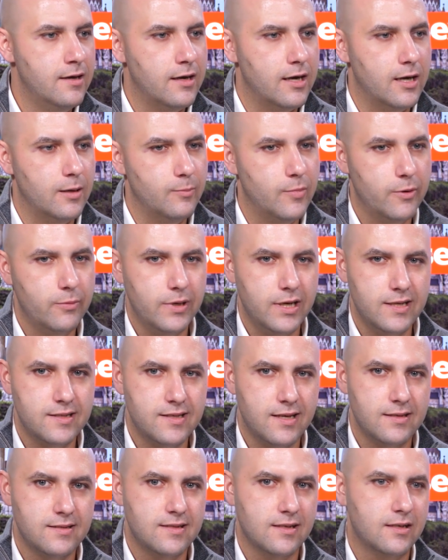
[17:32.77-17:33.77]
Um, but when he
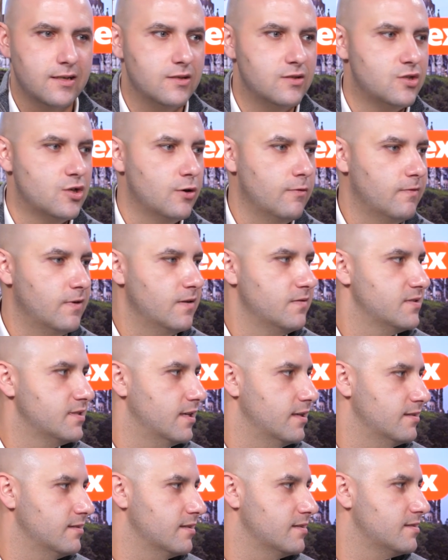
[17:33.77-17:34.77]
says the conservatives
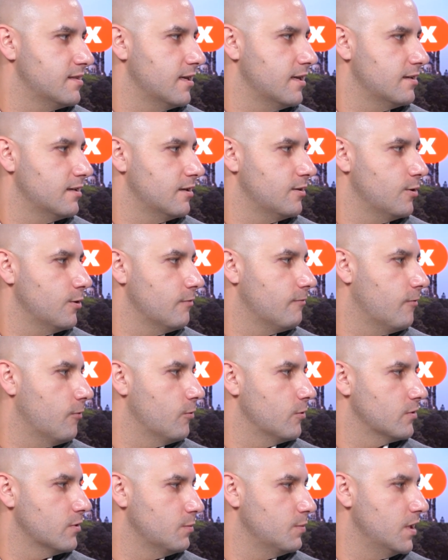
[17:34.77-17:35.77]
like to say that they're
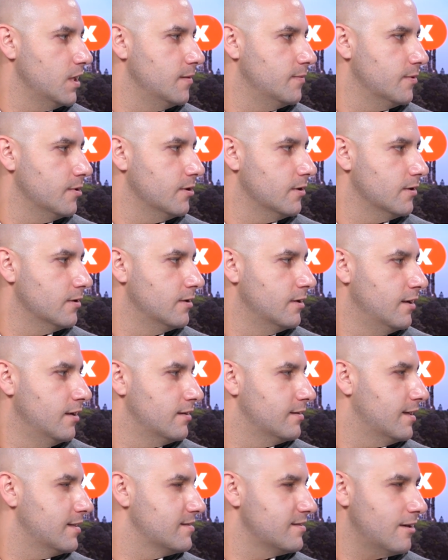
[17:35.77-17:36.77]
for the people,
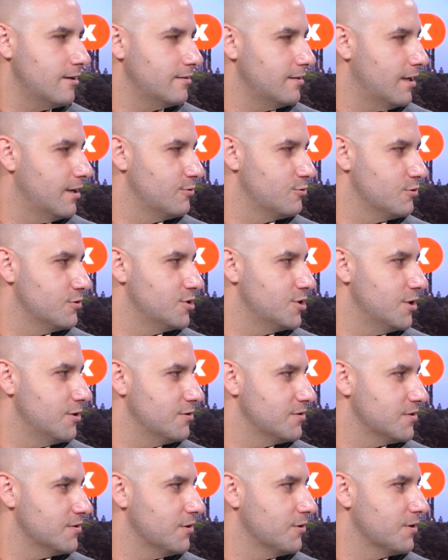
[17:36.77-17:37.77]
mm-hmm. that's not an Andrew Scheer
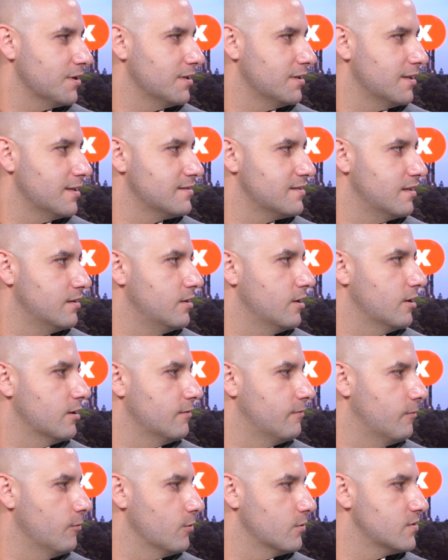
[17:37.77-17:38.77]
slogan. That's a Doug
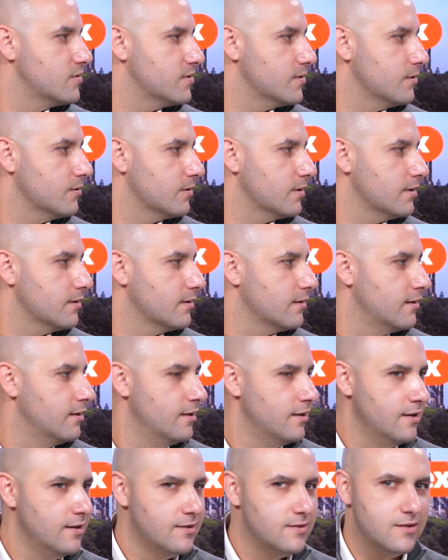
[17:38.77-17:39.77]
Ford slogan.
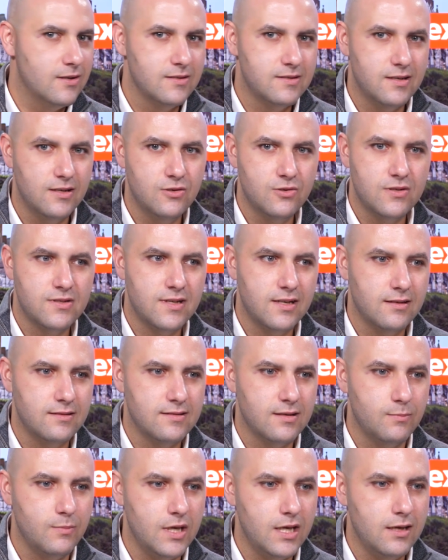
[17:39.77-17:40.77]
Mm-hmm. So it's interesting
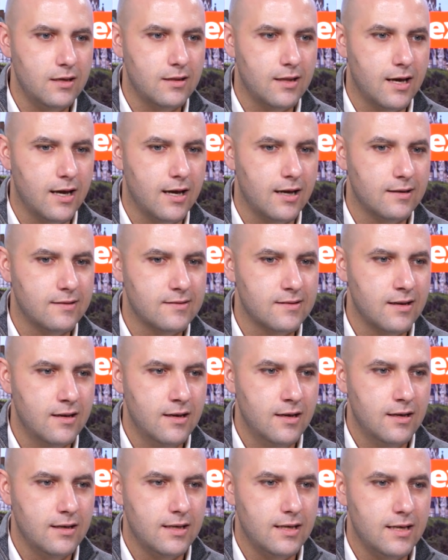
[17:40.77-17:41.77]
to me that
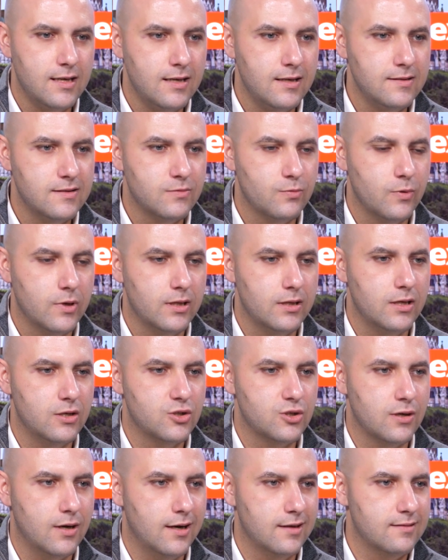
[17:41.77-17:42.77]
he's really
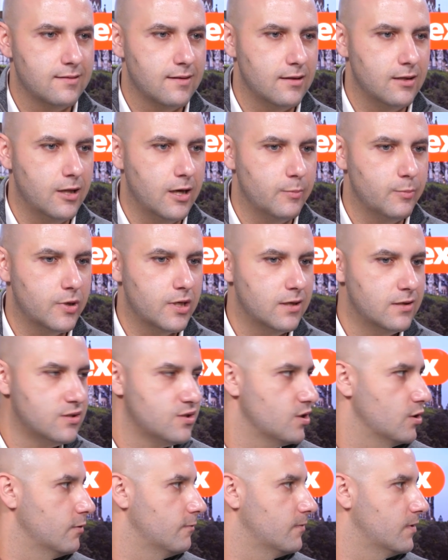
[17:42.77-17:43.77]
trying to lump
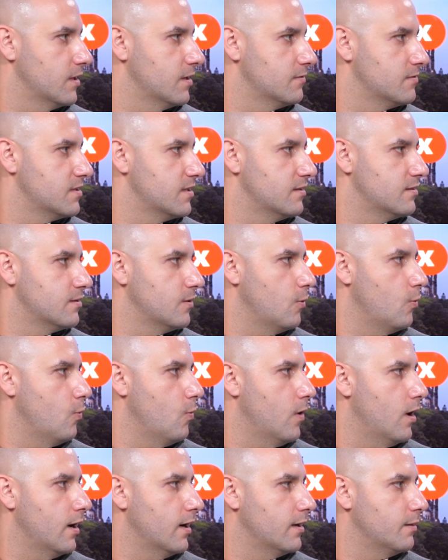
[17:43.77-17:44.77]
conservatives into
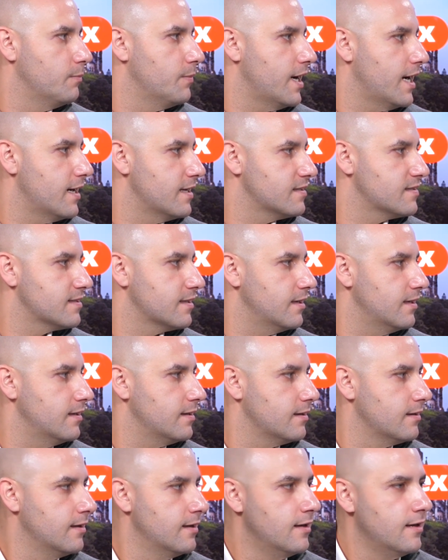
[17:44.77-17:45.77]
one basket.
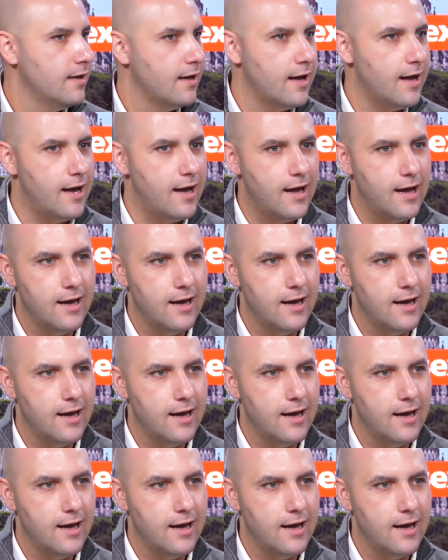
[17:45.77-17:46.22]
Definitely.